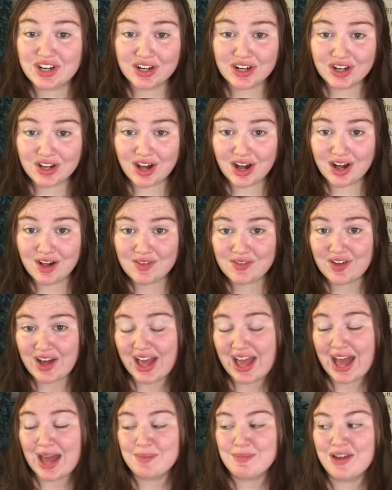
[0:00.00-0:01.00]
it off, I
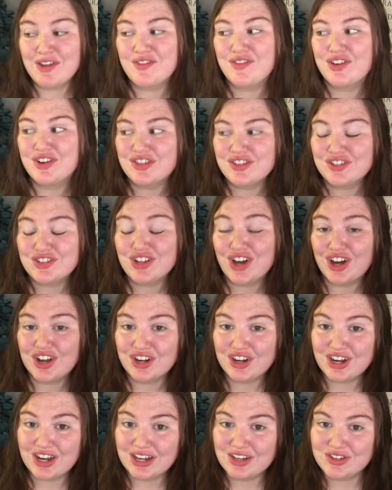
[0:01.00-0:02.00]
had my first
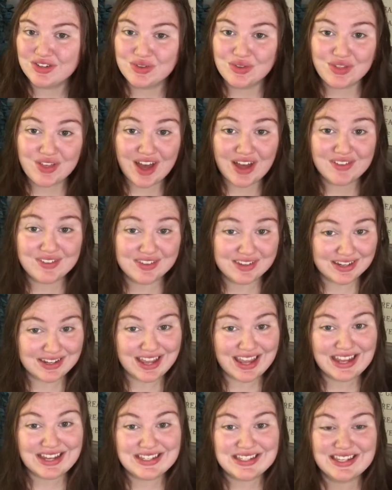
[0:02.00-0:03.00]
daughter in
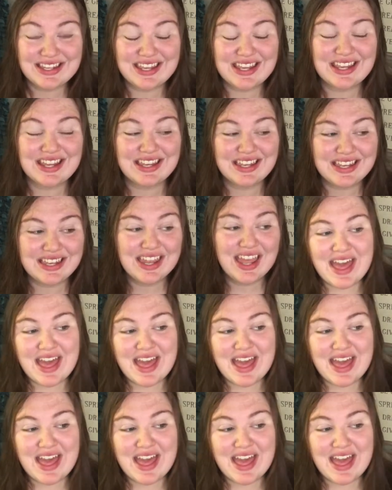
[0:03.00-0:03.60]
2018.